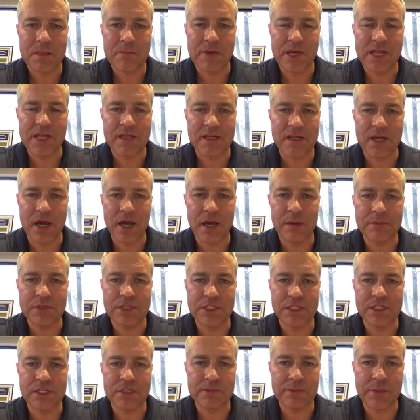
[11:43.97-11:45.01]
by the time
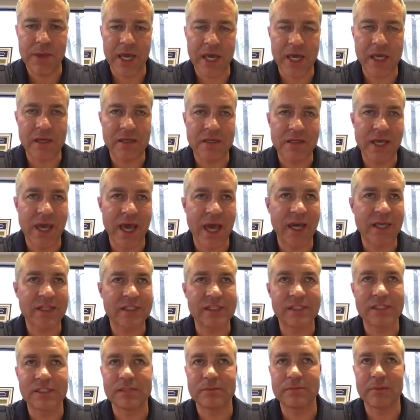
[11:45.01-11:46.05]
she's paid
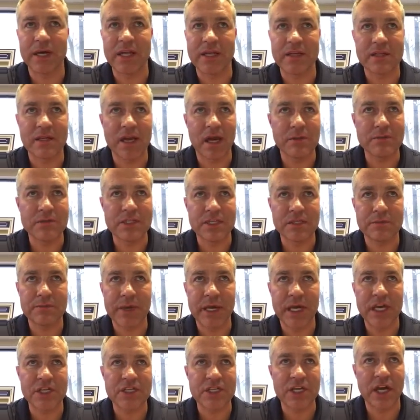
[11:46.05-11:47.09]
taxes, by the time she's
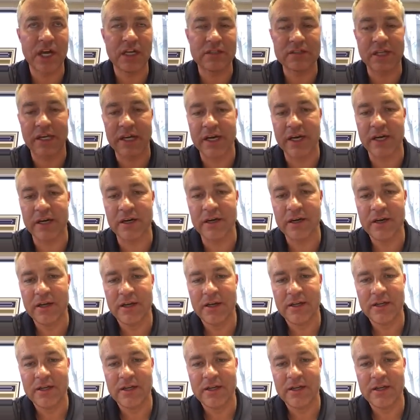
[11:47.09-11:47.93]
paid childcare,